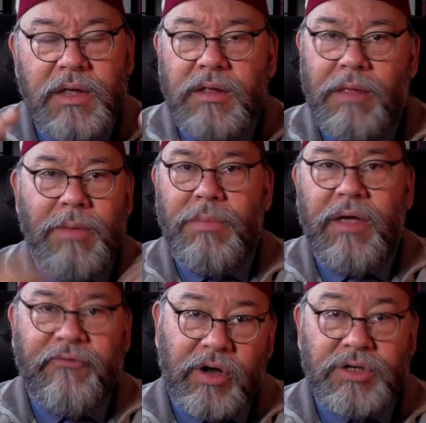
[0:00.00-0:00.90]
They may be
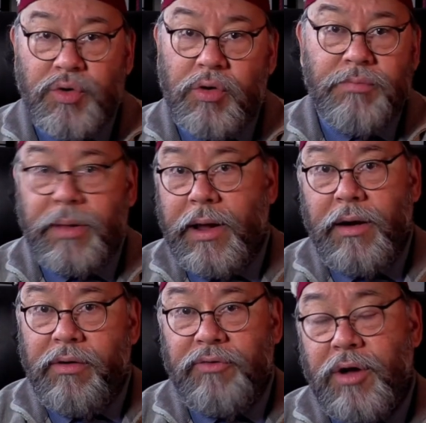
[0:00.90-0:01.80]
a French horn player,
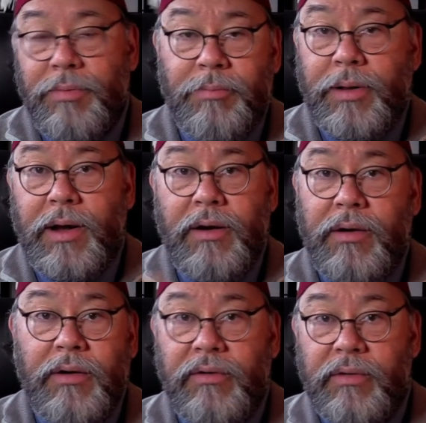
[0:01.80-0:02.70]
or a trumpet player,
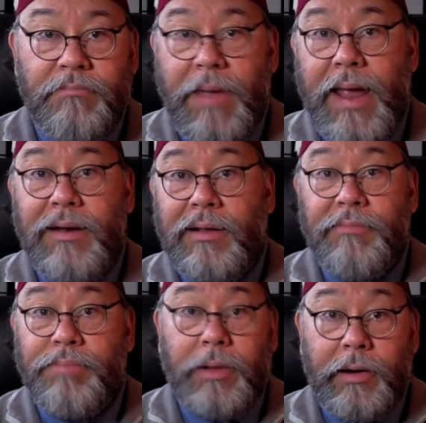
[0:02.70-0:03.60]
or a mandolin
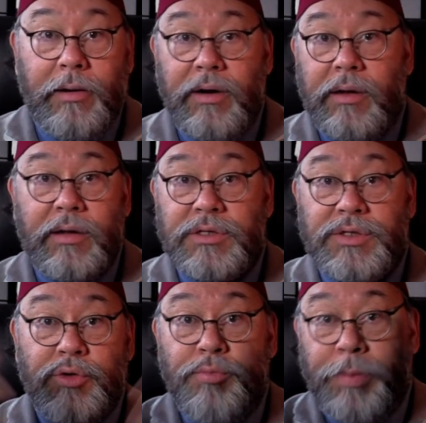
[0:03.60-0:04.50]
player, or a
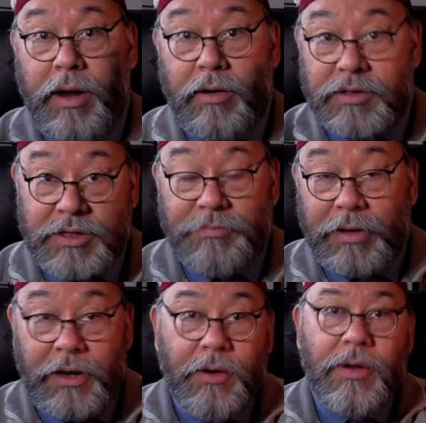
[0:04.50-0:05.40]
kazoo player, or something,
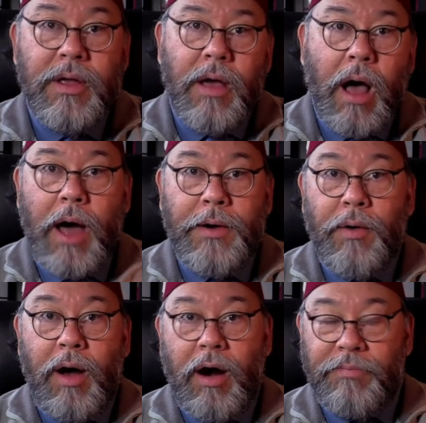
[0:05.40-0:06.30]
you know, auto
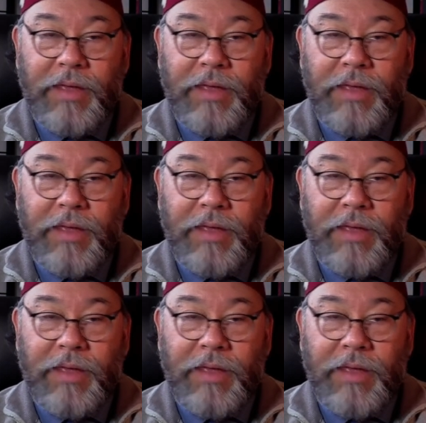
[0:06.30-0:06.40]
harp.